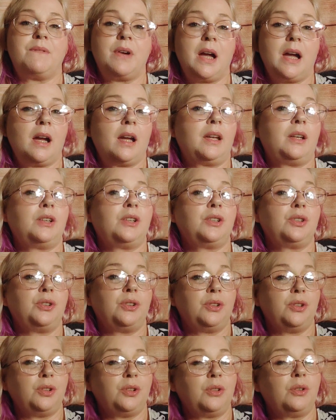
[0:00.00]
find
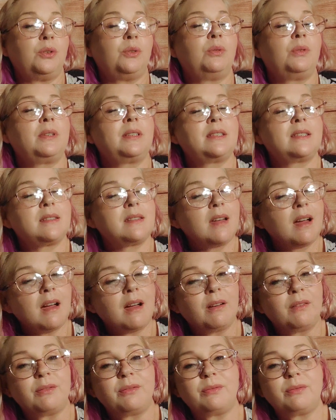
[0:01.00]
new
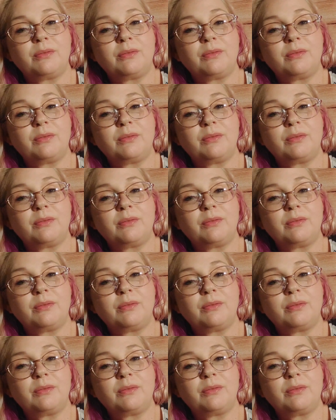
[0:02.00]
stuff.